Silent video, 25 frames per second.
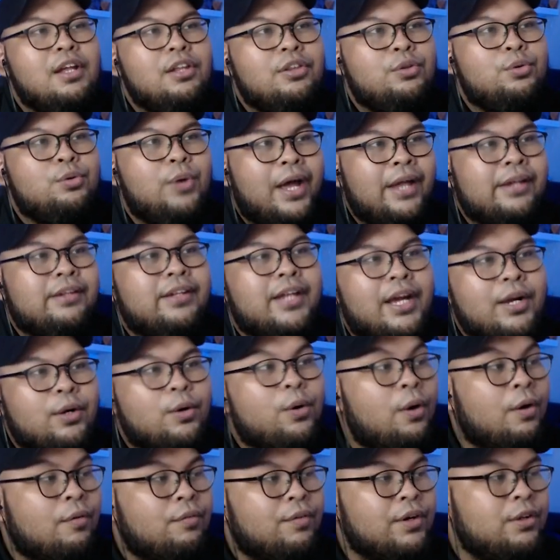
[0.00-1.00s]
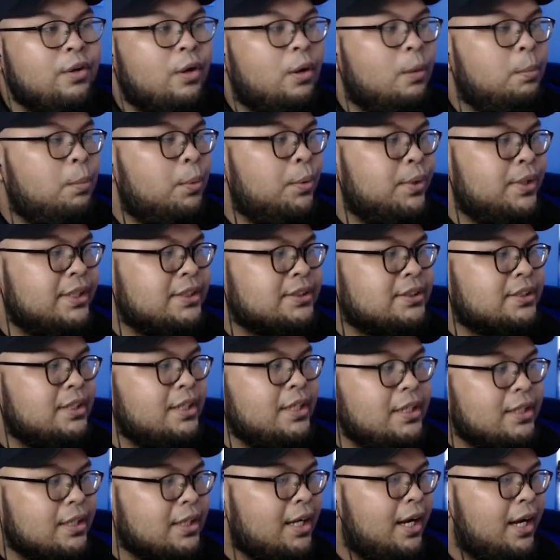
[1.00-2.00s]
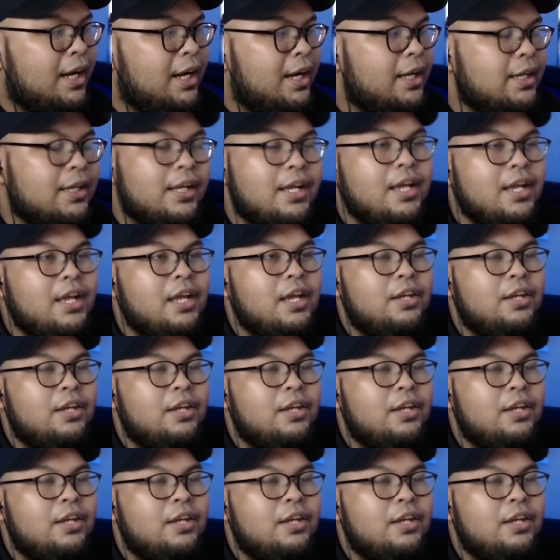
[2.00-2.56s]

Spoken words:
to attack over your opponent's leader card.